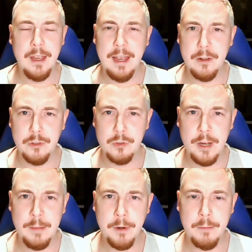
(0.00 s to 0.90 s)

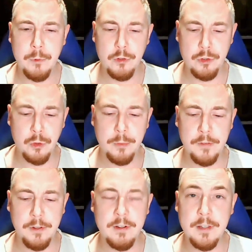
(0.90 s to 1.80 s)
elsewhere, but I'm not sure. But
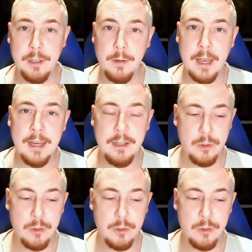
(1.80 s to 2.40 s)
if you're in the UK,